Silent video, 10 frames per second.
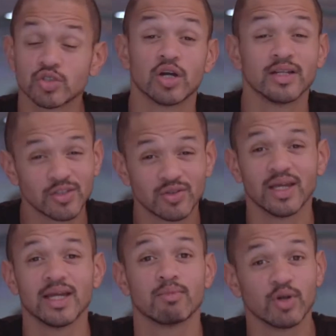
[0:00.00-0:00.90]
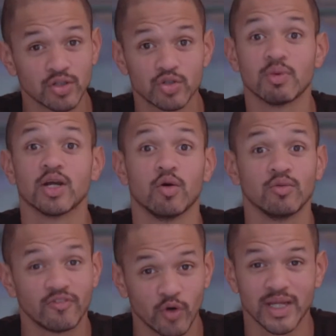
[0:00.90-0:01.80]
So starting today, I'm gonna do my
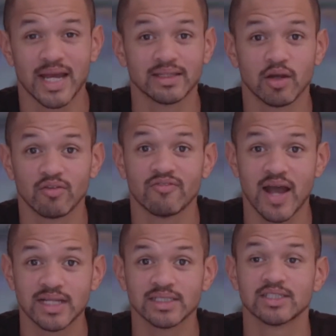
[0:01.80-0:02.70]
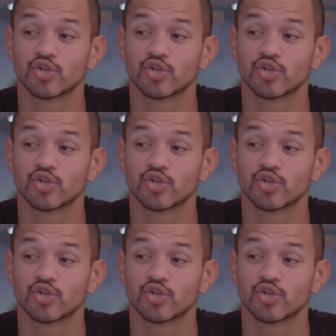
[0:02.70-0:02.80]
own 48-hour fast,